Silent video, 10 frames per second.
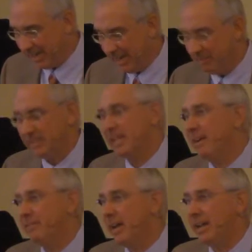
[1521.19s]
time is
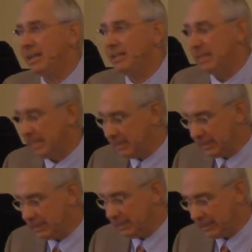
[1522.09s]
not right. It
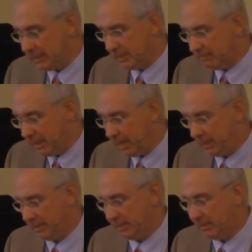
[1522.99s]
just isn't right.